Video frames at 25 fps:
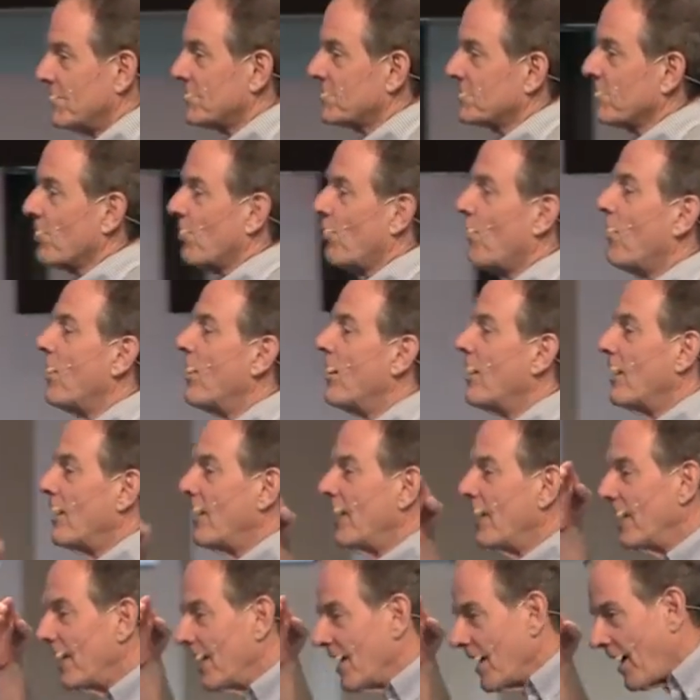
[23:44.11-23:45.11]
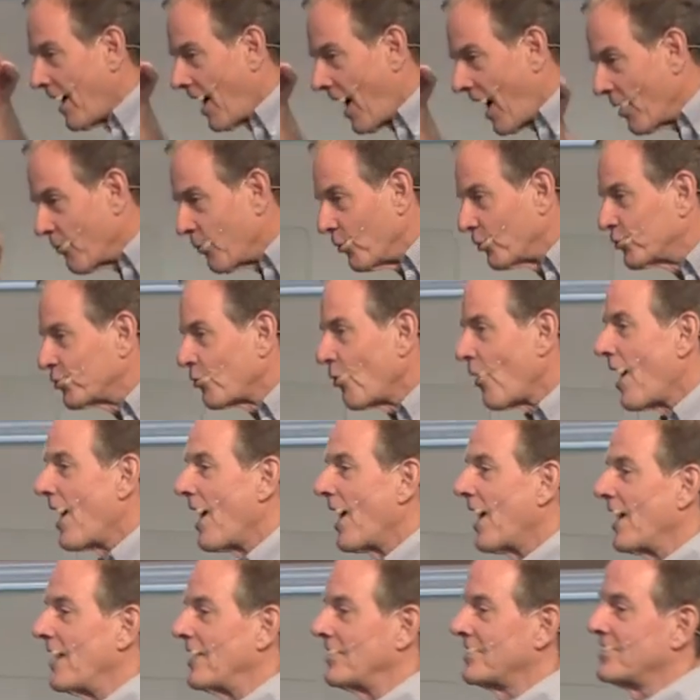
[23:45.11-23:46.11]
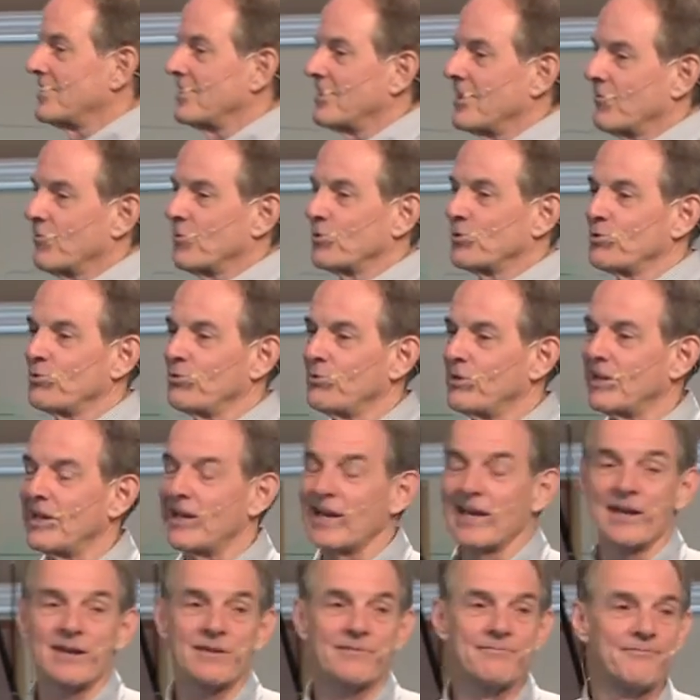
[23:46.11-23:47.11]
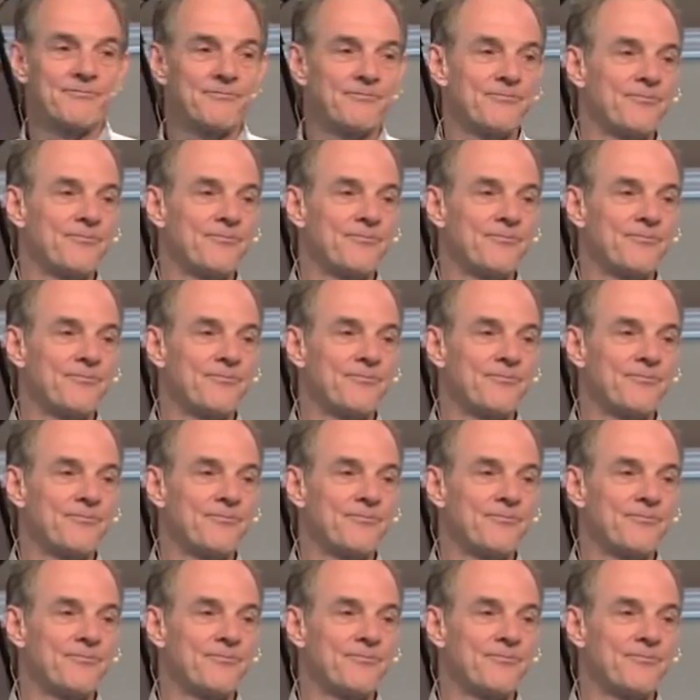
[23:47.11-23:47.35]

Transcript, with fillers: So, I will try to never do it again.